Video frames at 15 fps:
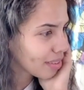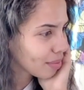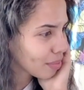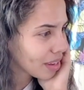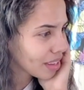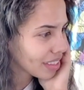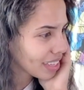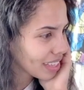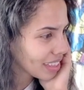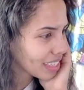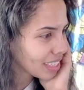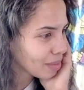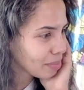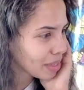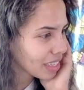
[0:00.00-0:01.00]
Well then,
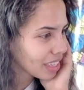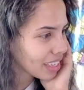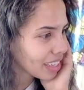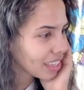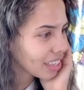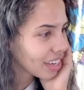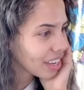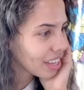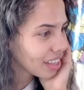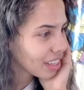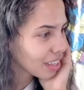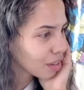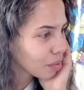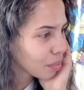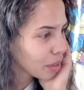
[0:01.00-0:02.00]
let's begin
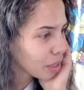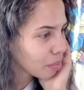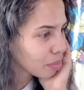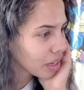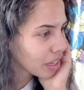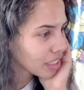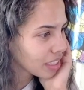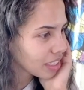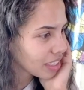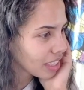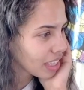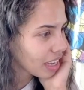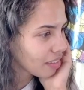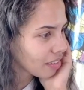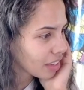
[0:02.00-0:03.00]
the Queen Presents
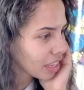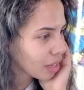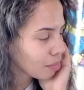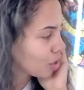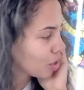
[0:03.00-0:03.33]
live game